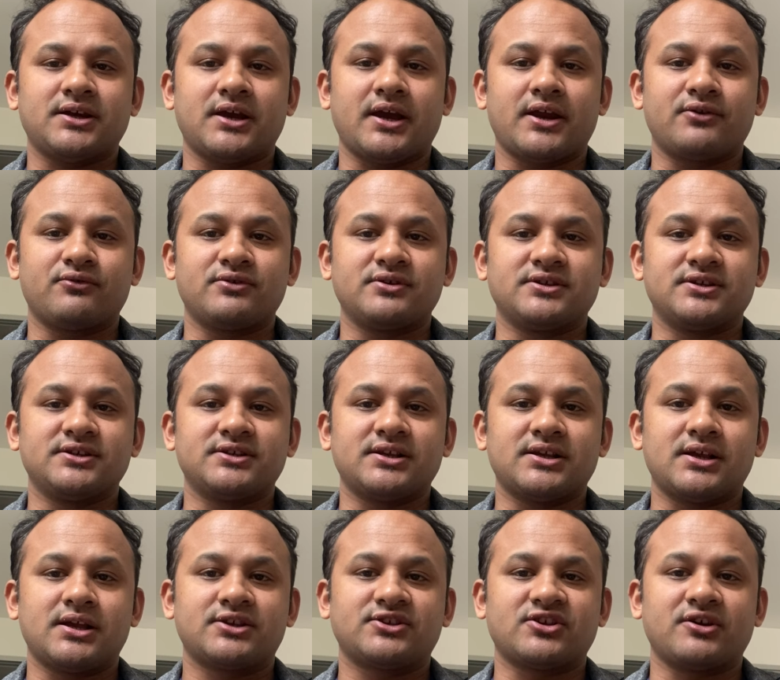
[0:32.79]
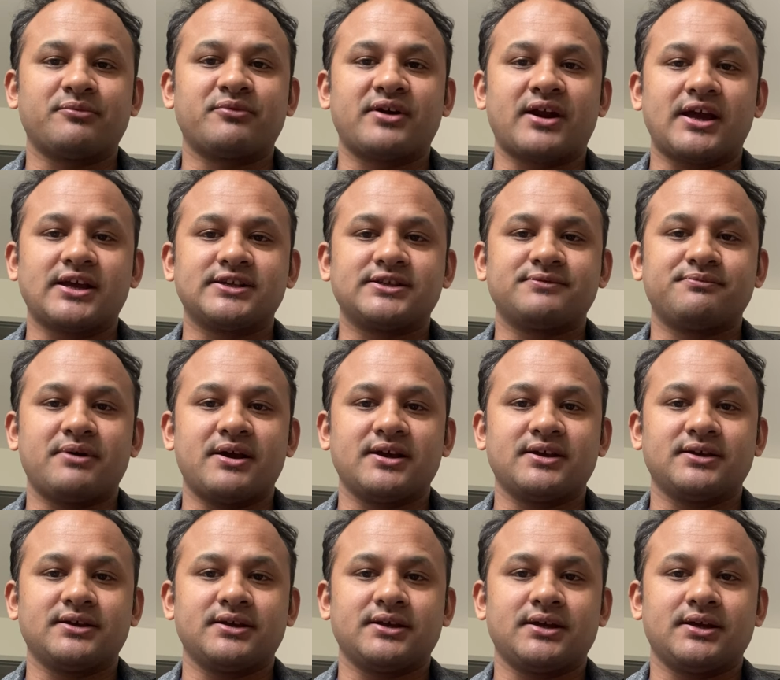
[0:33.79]
and which is summarized
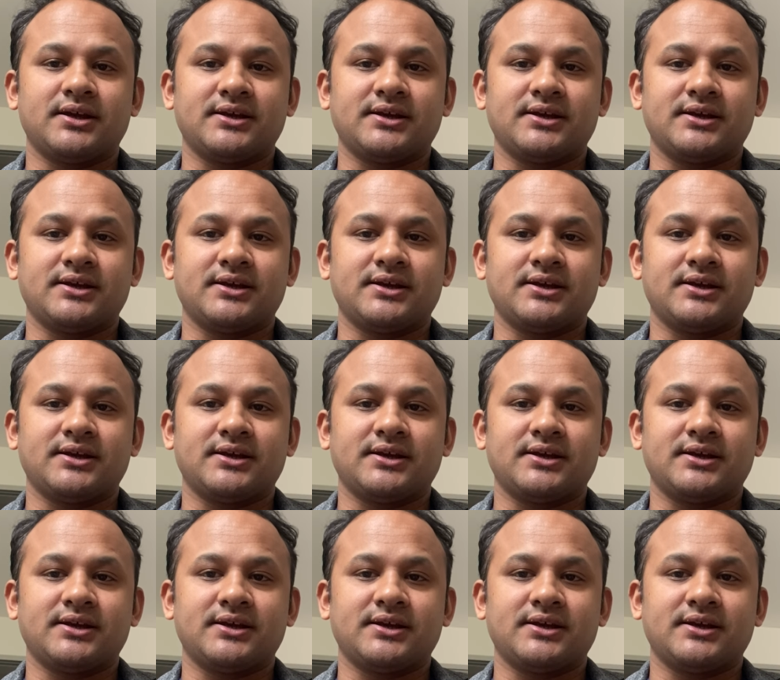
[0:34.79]
by